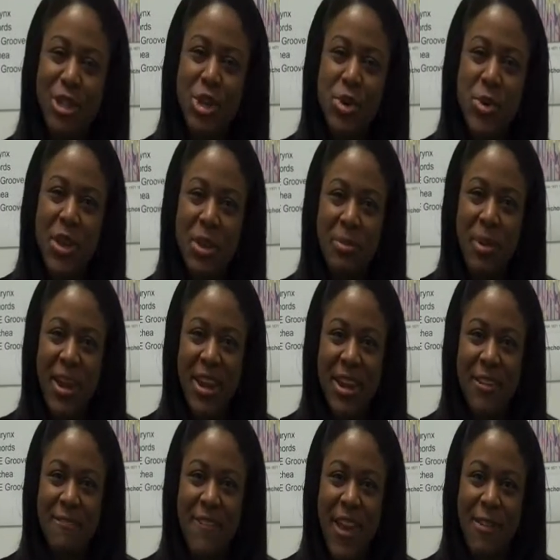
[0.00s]
two
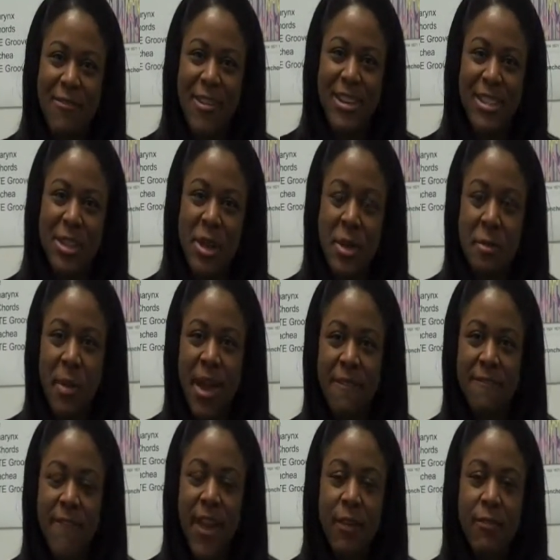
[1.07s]
competing favorites. My
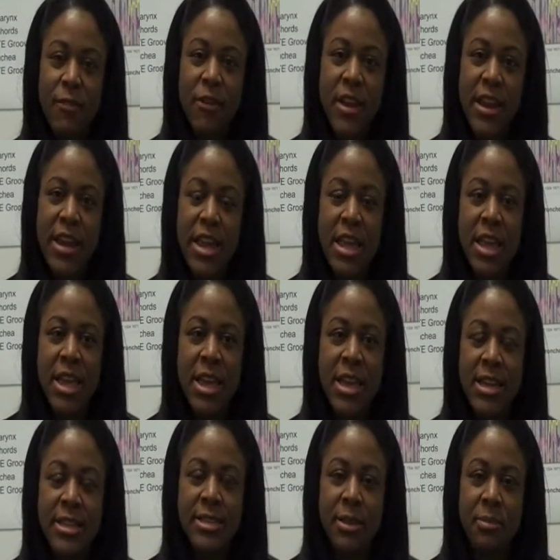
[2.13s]
favorite
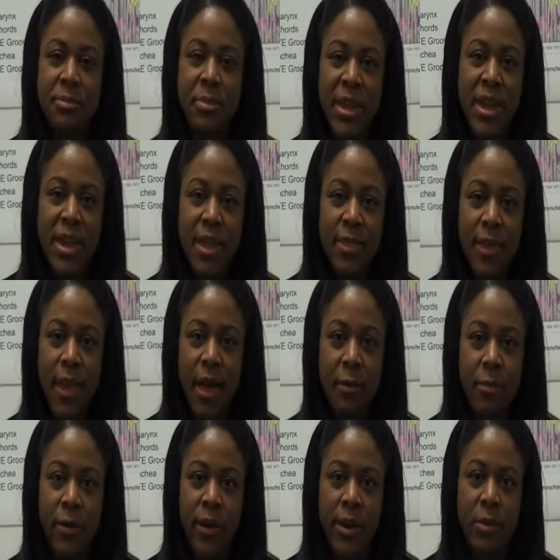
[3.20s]
is being in the
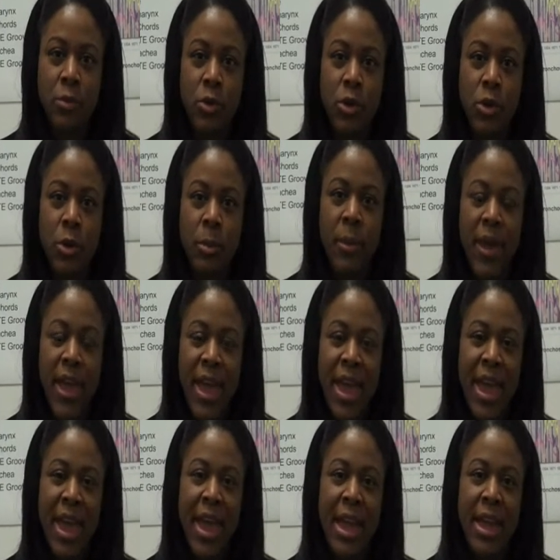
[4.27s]
operating room
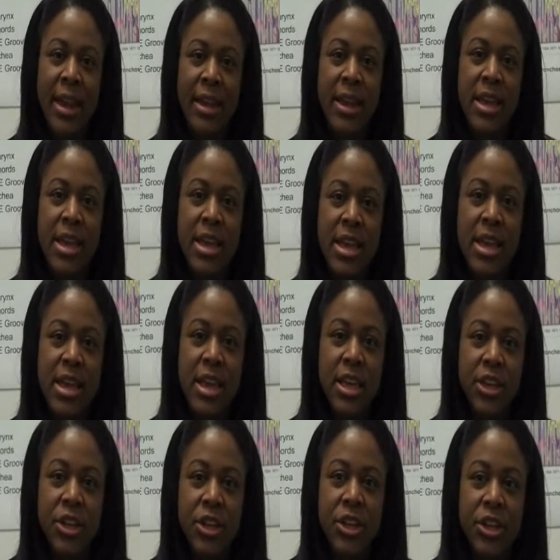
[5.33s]
and
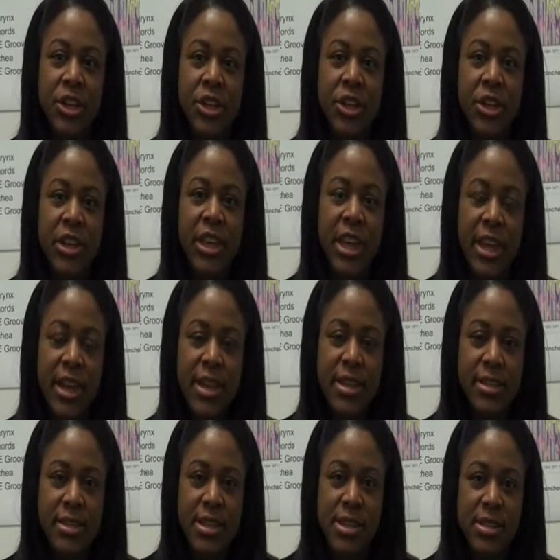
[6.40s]
getting a
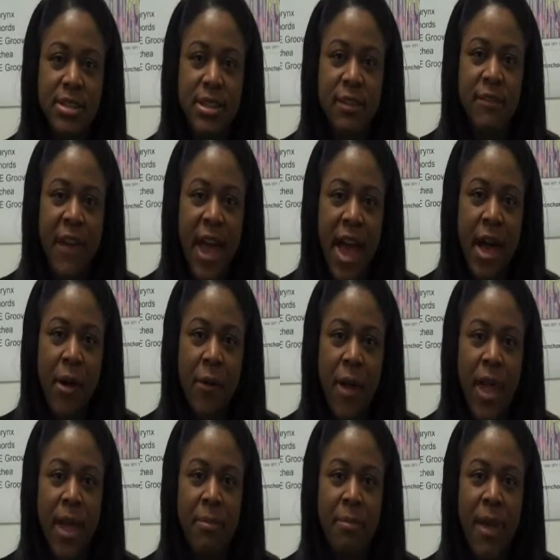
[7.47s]
sense of how
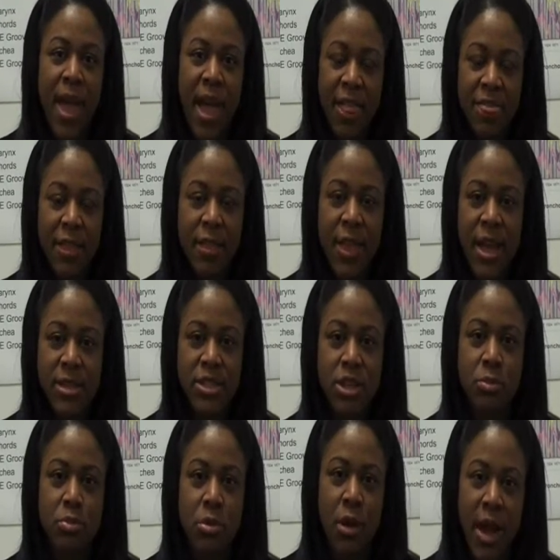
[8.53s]
a
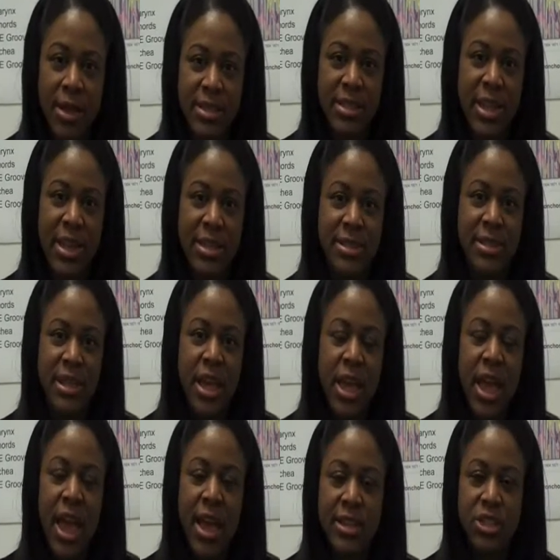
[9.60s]
pathologic process
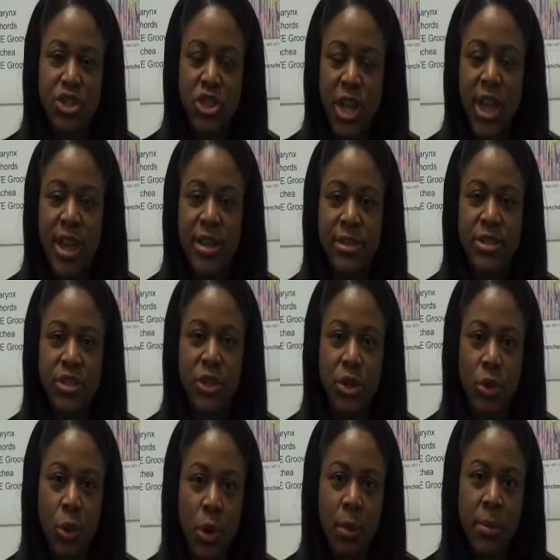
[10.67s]
has changed the
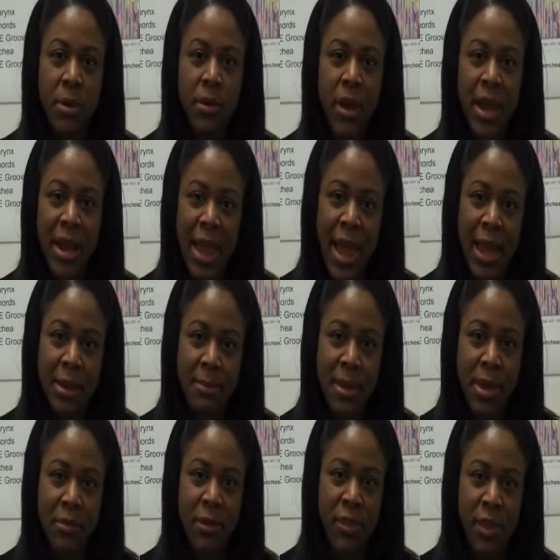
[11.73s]
normal
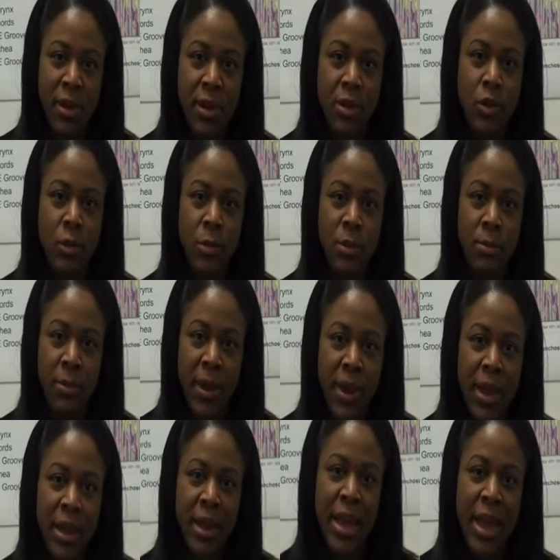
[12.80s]
anatomy within a human
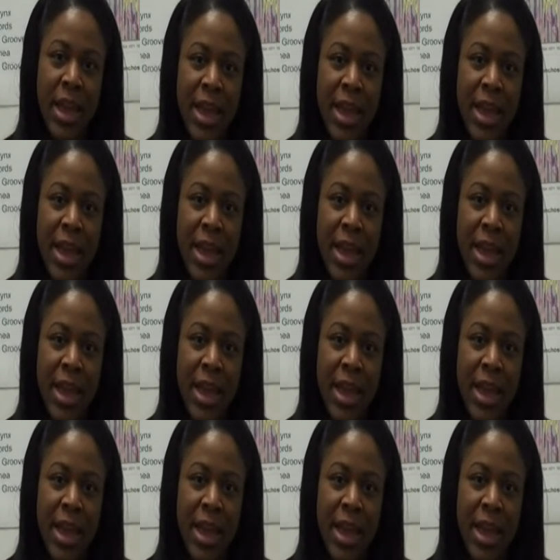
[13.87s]
being,